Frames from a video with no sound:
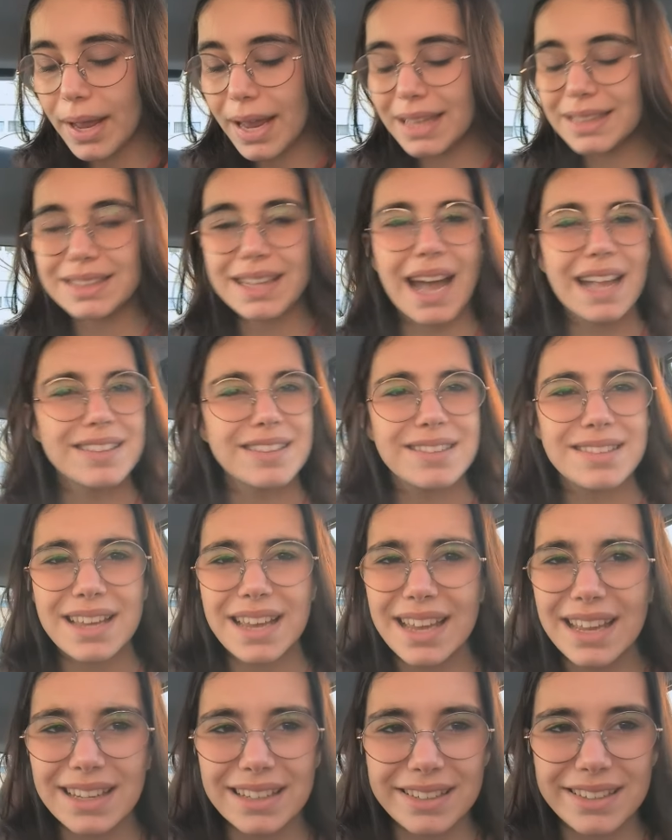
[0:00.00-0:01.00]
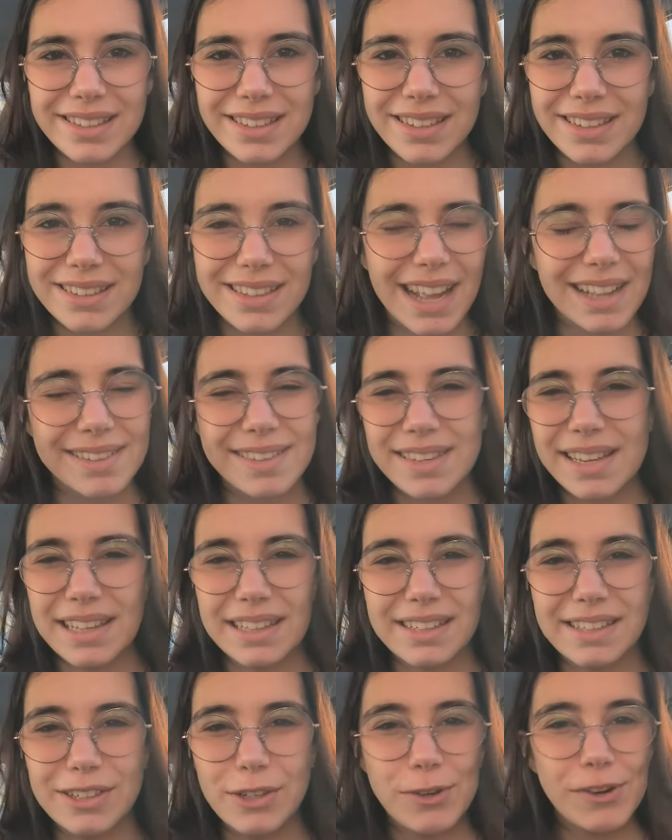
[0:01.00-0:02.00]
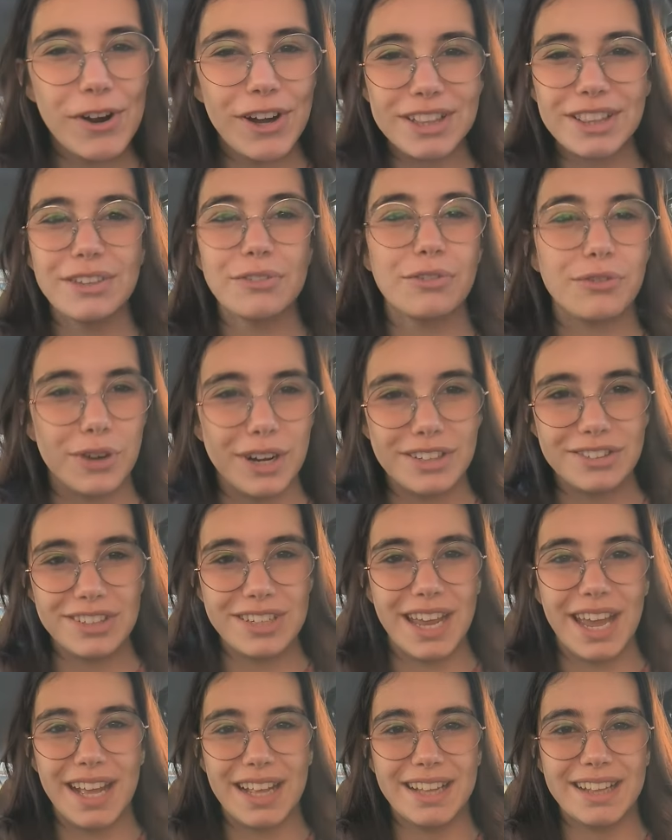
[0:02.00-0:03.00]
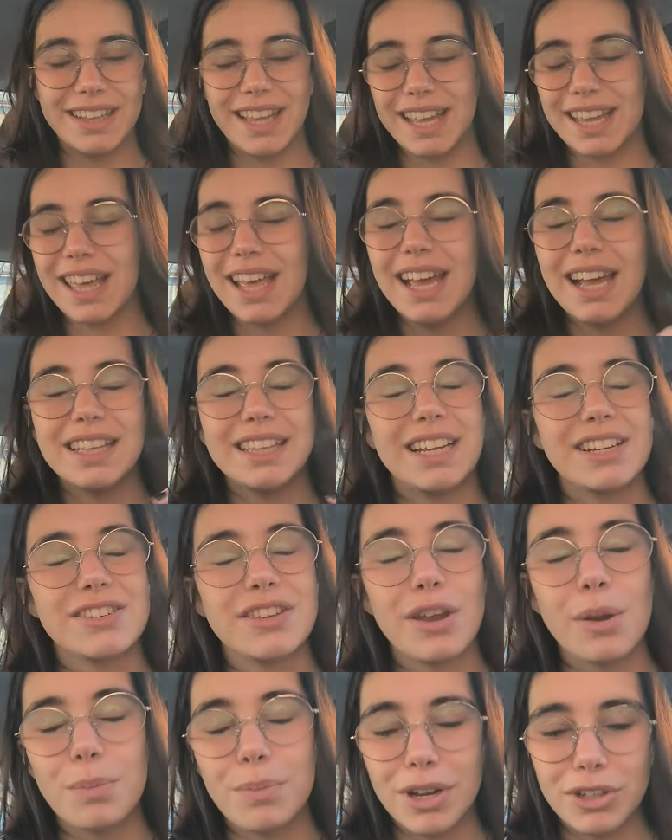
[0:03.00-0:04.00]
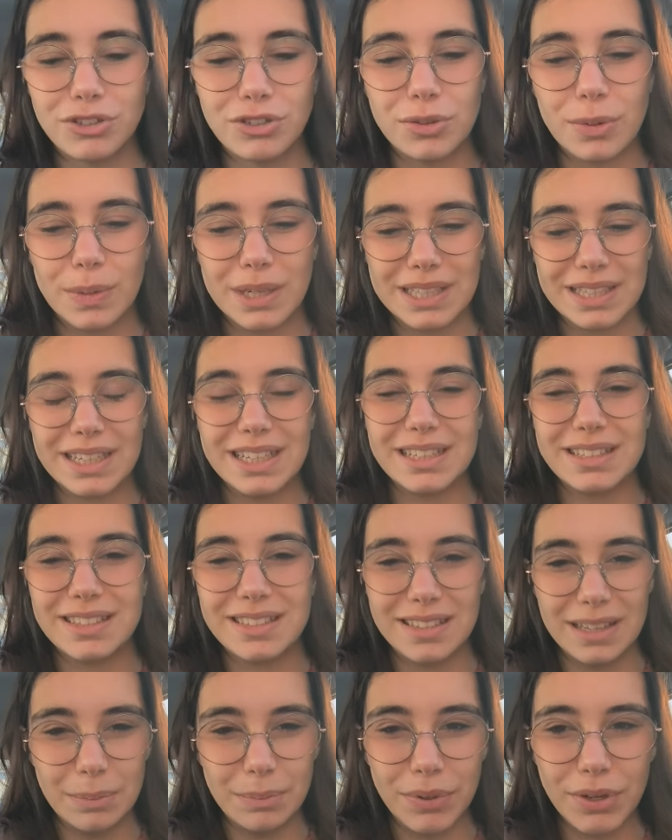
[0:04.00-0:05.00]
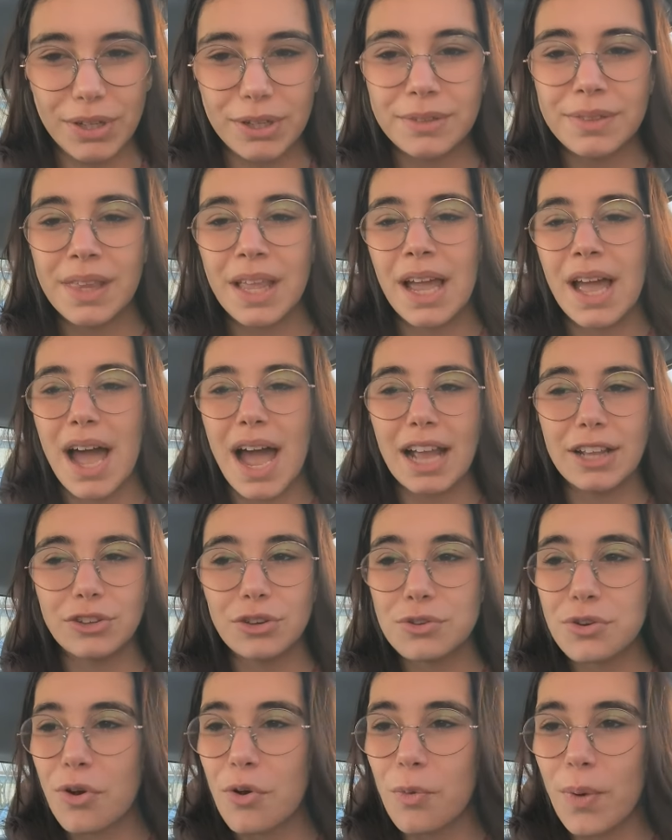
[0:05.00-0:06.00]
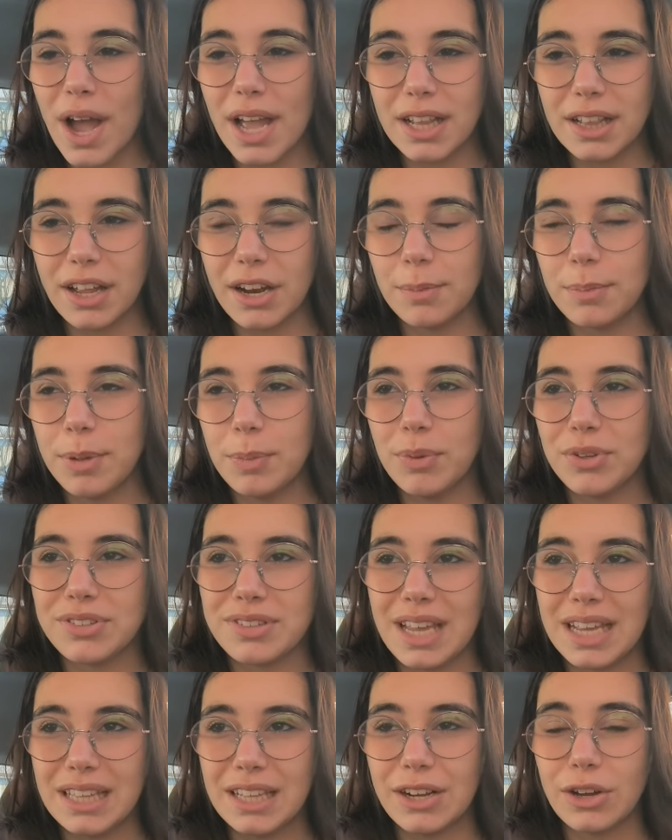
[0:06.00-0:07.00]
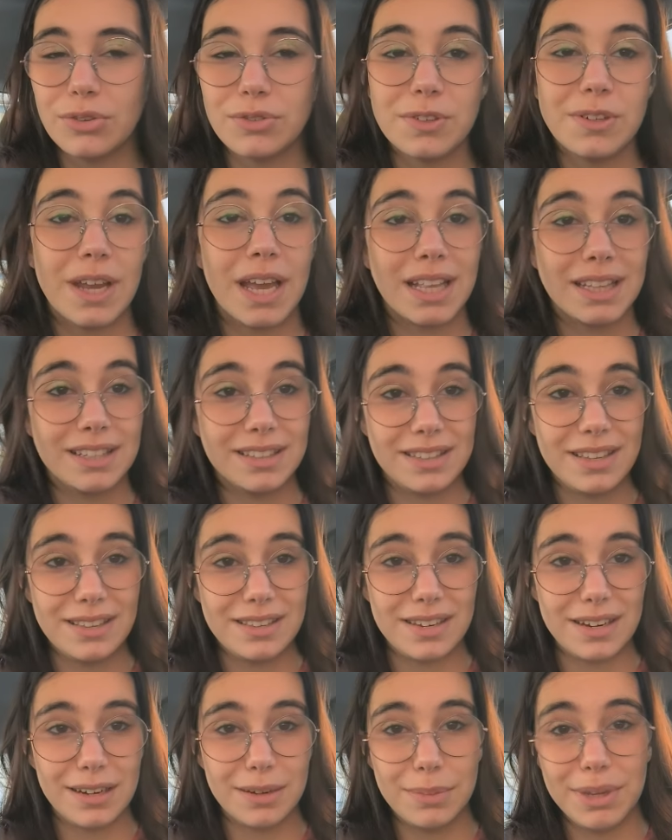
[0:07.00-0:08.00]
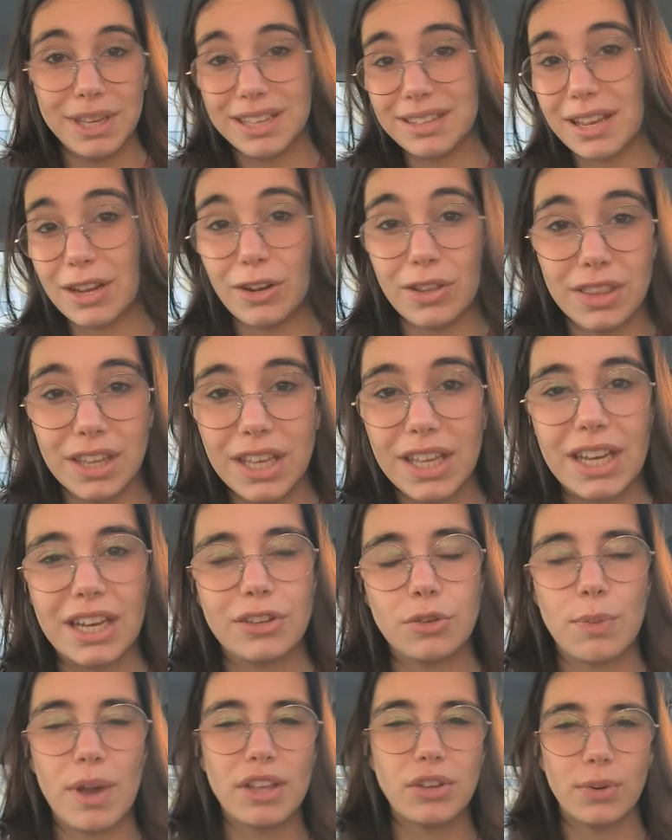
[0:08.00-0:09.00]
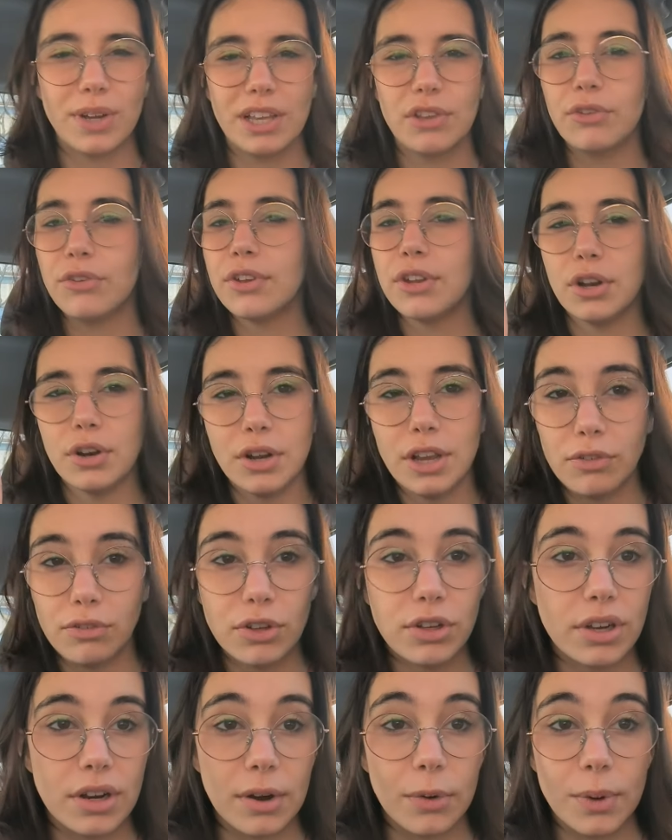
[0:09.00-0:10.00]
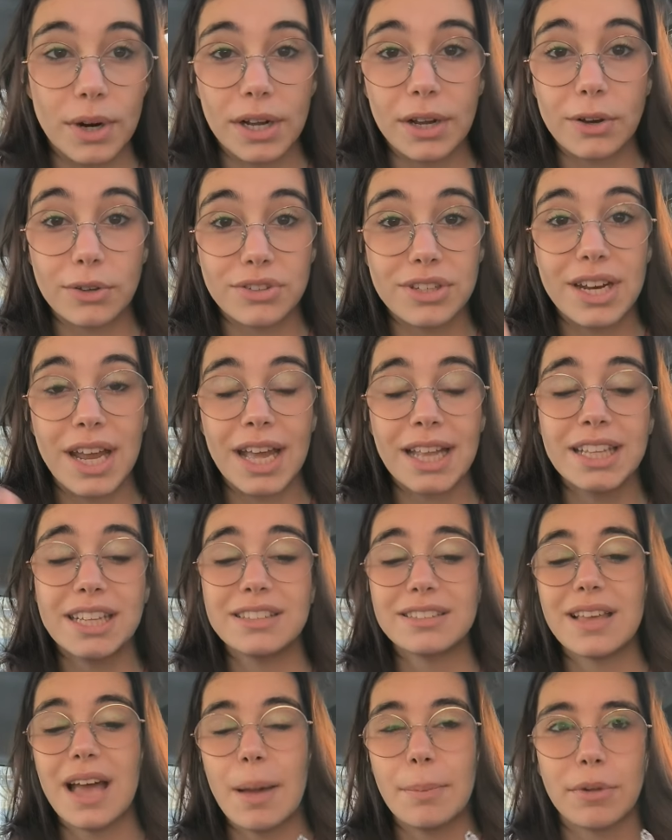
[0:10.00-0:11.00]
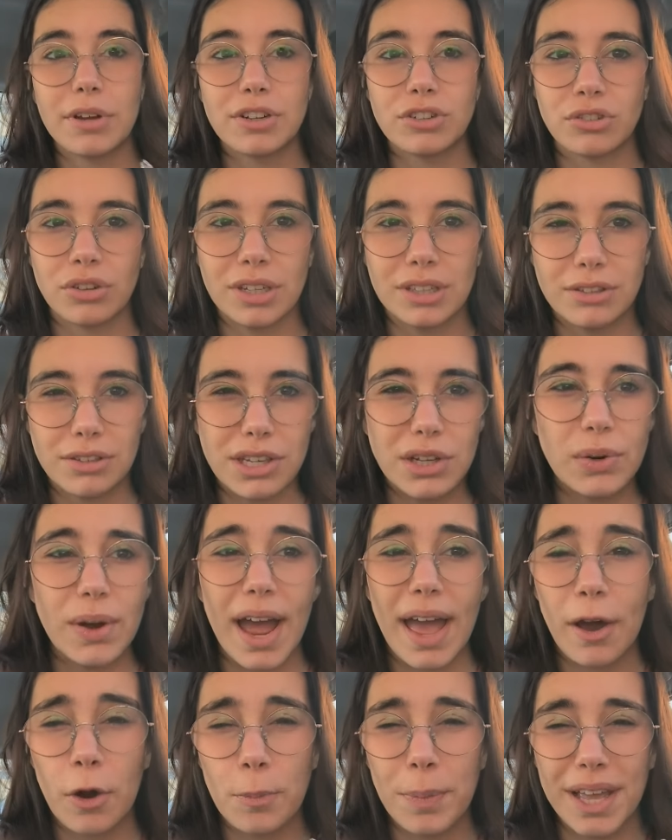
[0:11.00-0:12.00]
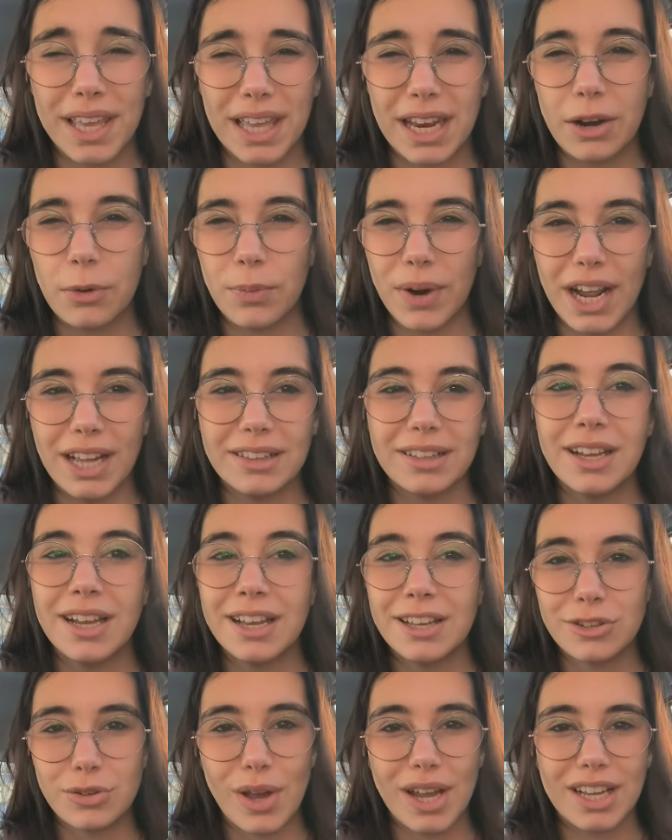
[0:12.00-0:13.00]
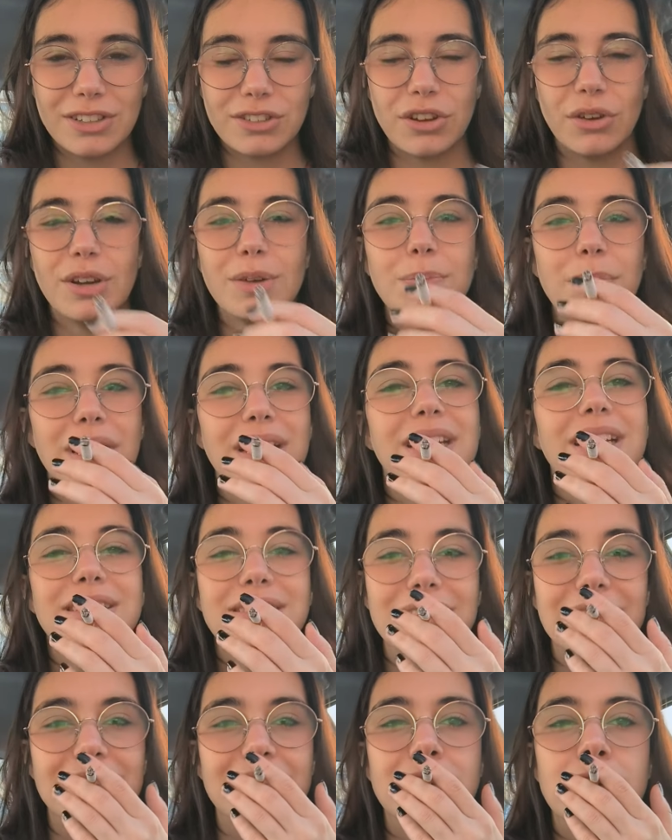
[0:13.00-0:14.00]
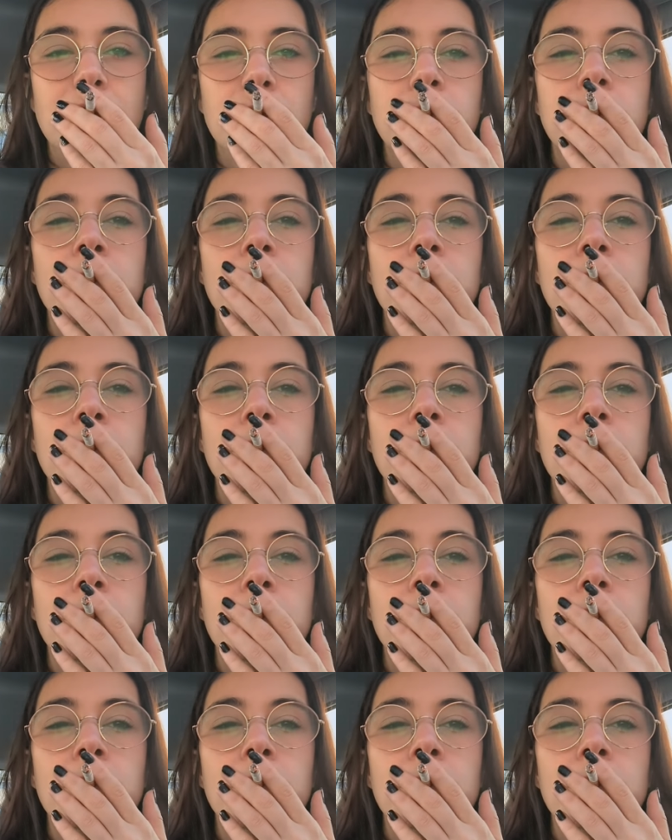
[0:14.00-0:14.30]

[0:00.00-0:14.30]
and that's it that's it you got the french inhale like there's not much to it it's simple i don't know why a lot of people say the ghost inhale is easier because i don't think it is by the way if you don't if you don't know what a ghost inhale is i'm going to show it to you i hope i get it right so i can show it but it's this